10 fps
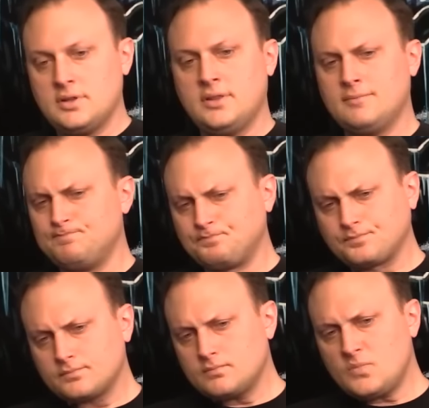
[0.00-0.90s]
And then
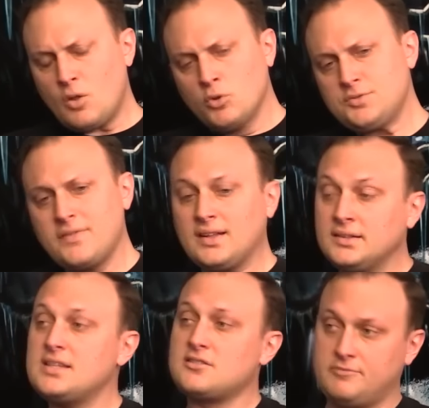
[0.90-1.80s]
once we have that
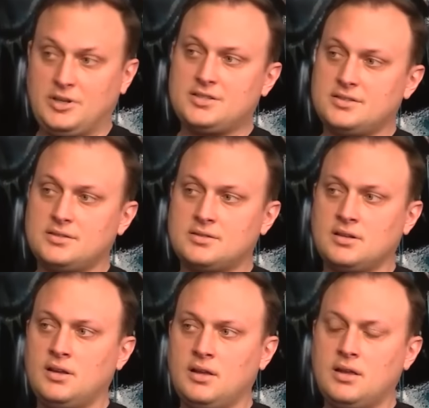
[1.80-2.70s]
list of bosses,
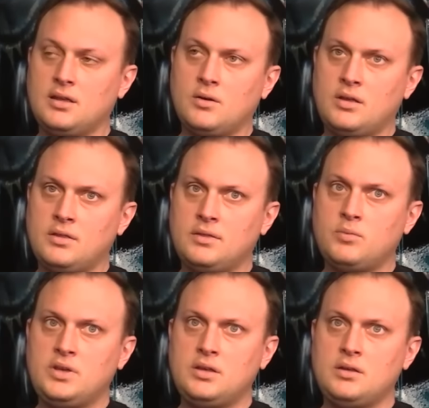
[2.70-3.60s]

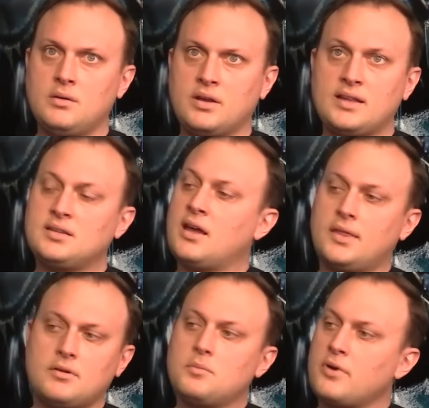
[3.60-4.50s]
we get
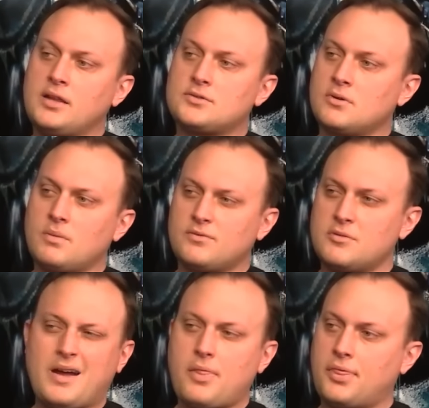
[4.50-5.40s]
together and brainstorm
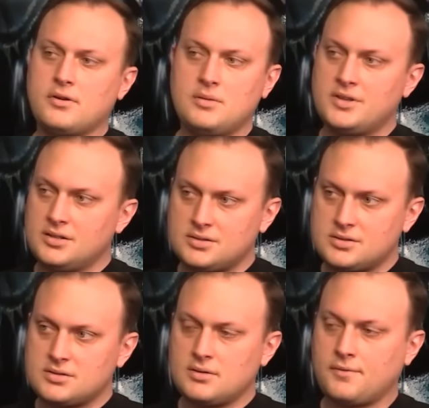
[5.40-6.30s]
for about 30
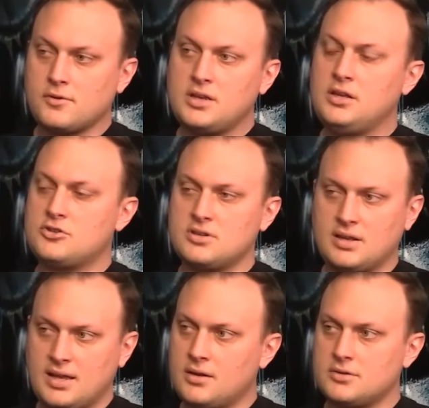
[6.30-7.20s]
minutes for each
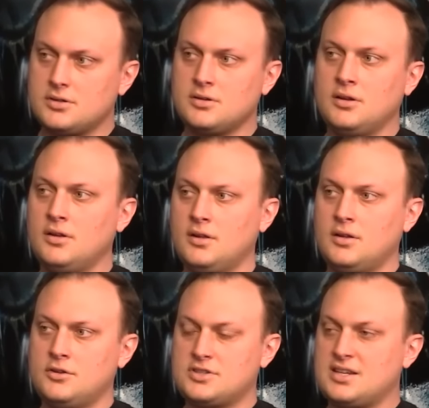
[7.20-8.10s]
encounter,
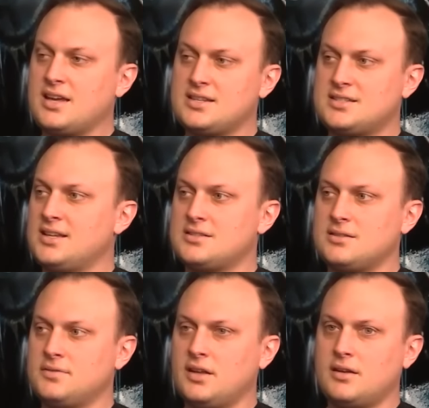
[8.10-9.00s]
just to get a sense
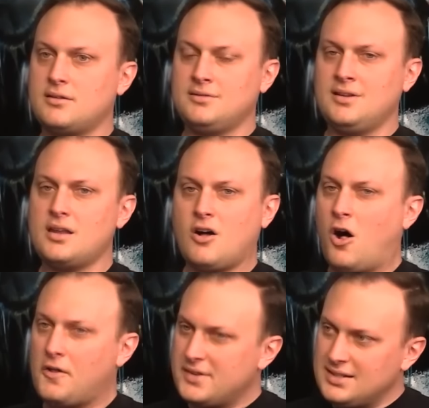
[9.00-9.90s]
of not
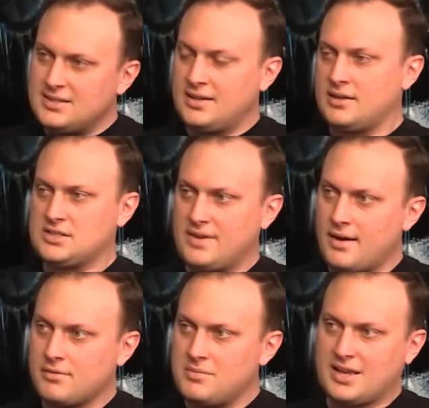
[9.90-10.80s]
all the details of
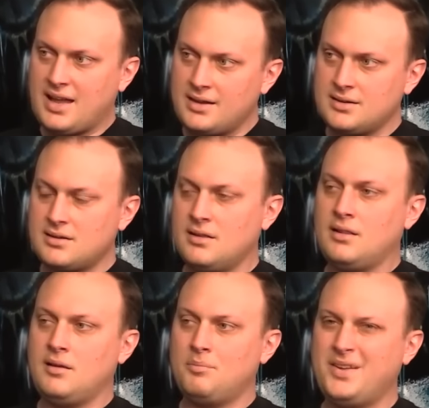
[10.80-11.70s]
every mechanic,
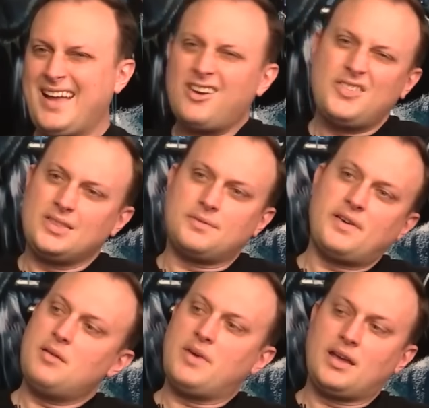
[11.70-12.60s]
but how do you think the
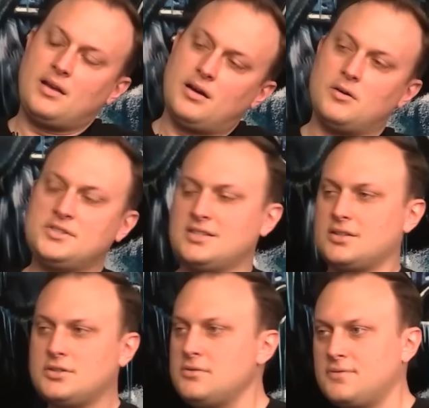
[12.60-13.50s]
fight might go? Is this a
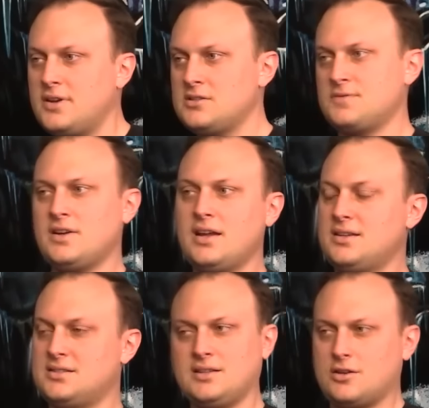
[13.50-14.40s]
two-phase fight?
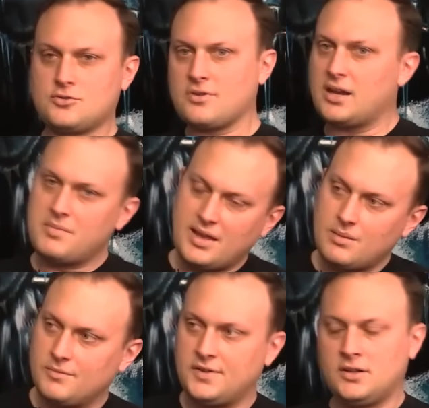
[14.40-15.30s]
Is it like you're trying to make
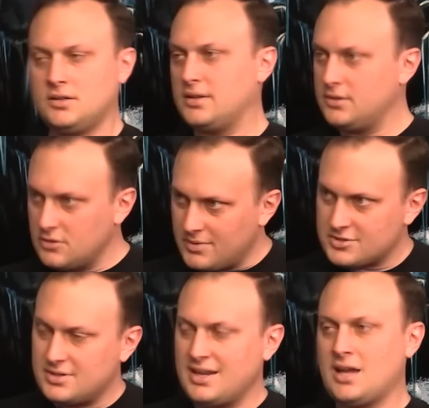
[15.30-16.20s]
him vuln and do a
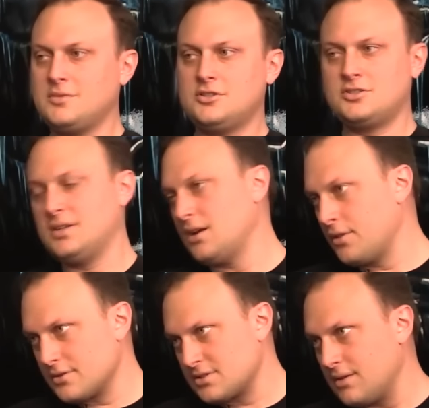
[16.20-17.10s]
bunch of damage, then
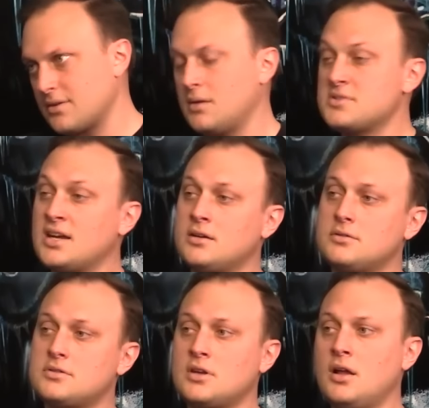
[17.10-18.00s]
other stuff comes
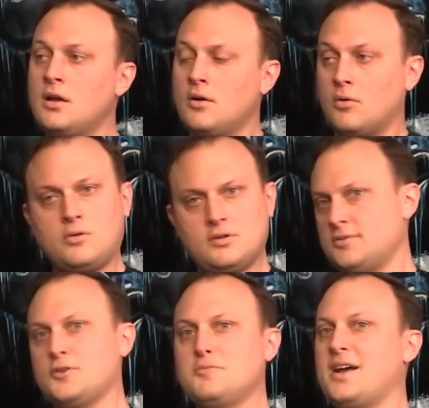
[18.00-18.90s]
out?
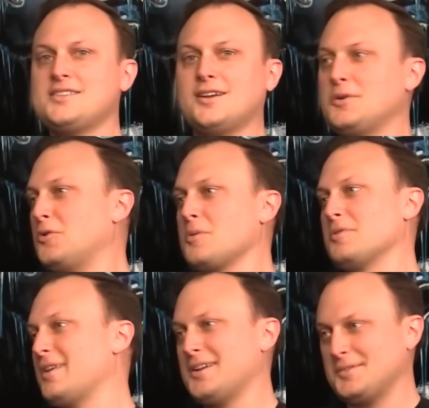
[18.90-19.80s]
Or are you passing an orb
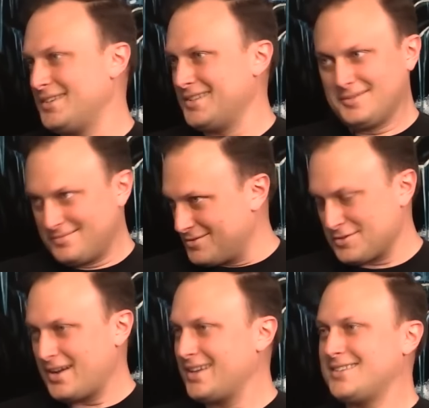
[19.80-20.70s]
around and
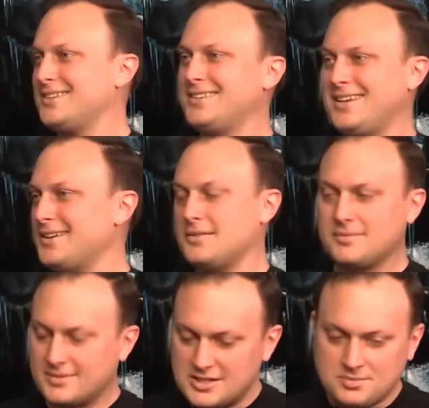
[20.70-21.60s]
trying
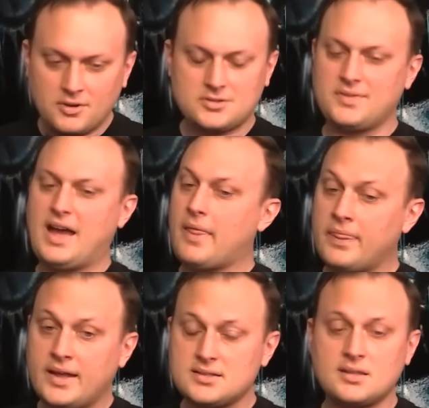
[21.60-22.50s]
to, dispose of that,
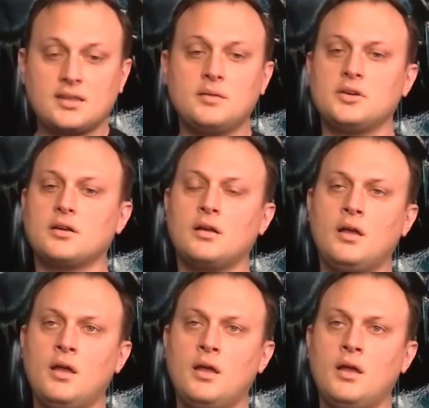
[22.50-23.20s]
and that's the gimmick?